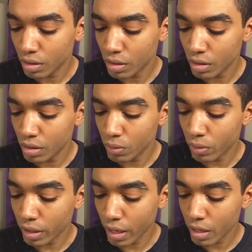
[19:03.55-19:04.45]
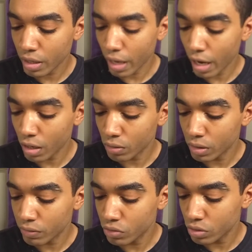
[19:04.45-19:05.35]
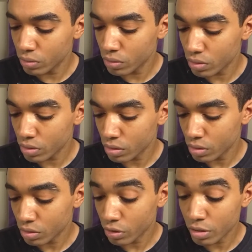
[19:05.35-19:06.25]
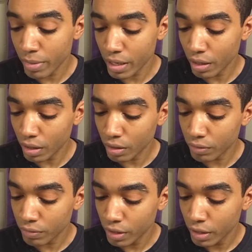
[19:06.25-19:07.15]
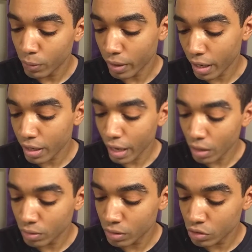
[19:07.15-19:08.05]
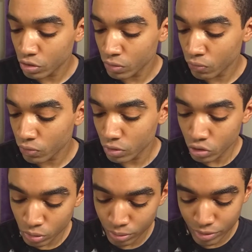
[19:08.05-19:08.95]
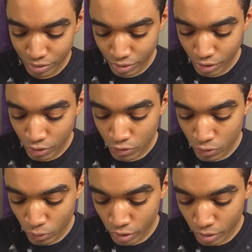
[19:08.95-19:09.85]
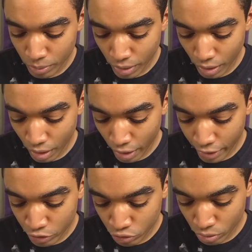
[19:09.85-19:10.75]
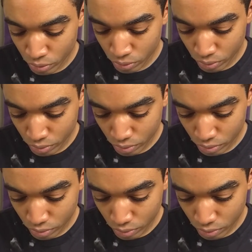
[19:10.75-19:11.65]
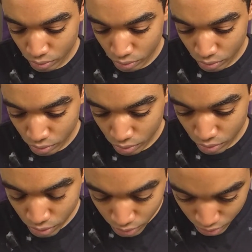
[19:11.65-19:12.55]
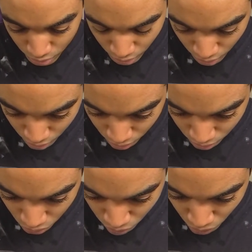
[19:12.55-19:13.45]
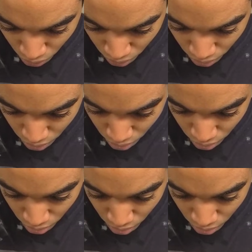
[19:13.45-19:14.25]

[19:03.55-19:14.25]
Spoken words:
the organic aloe leaf juice. Sorry, it's made of organic aloe leaf juice, sodium hydro. It's kind of small here.